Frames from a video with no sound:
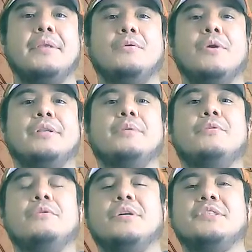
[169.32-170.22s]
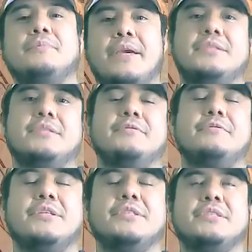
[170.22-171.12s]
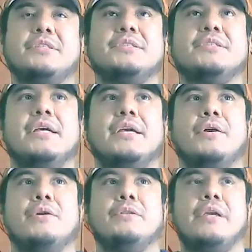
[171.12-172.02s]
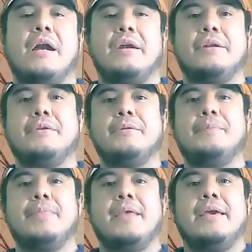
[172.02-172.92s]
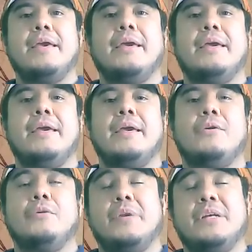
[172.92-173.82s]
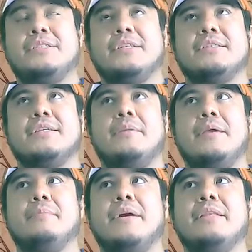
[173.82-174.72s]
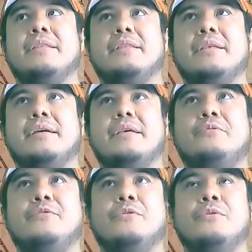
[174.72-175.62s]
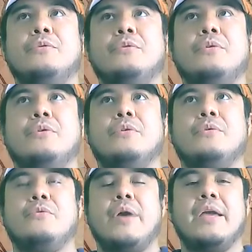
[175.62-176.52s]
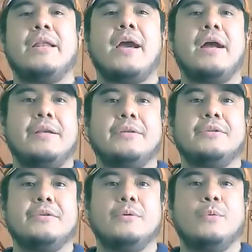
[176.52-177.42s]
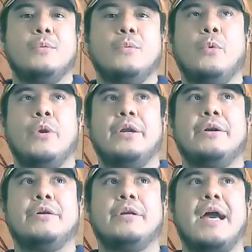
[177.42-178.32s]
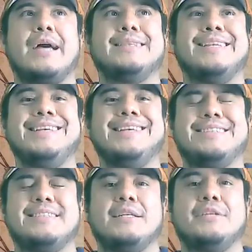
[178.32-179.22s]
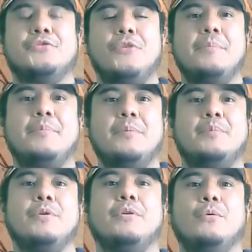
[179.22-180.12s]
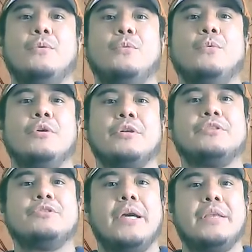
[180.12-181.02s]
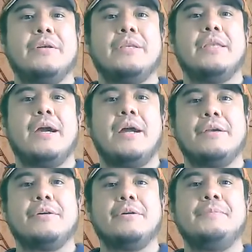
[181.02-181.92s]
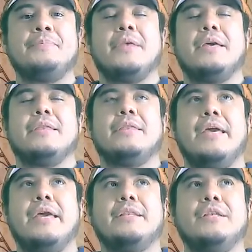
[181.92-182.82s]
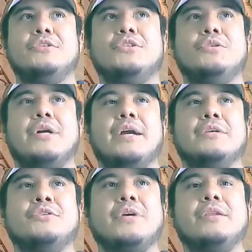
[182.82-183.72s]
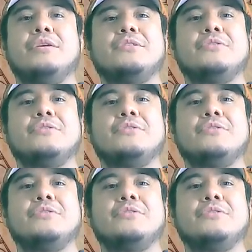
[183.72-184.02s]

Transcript: where the book was made, for instance, or the article, or printed. But if you write an article where at least 3 people work together in the article, then you cannot